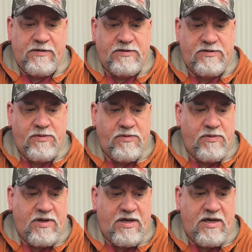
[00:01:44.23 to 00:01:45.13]
so
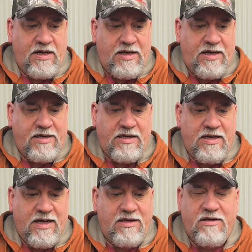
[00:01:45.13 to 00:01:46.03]

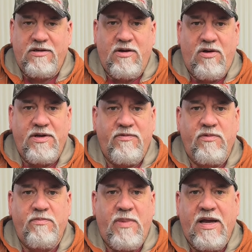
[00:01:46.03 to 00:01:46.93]
I called every
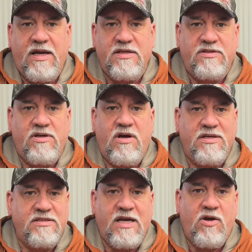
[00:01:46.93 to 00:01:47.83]
bike I saw a
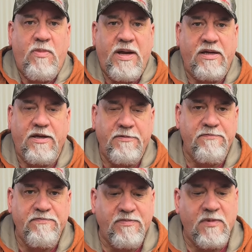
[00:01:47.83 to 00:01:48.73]
CycleBike.
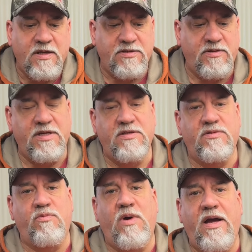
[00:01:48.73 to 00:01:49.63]
So that's
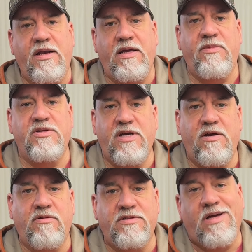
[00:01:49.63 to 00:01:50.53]
why I named the
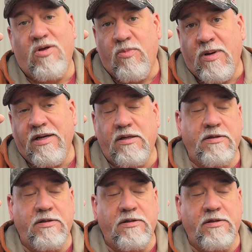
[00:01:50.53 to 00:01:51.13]
channel CycleBike.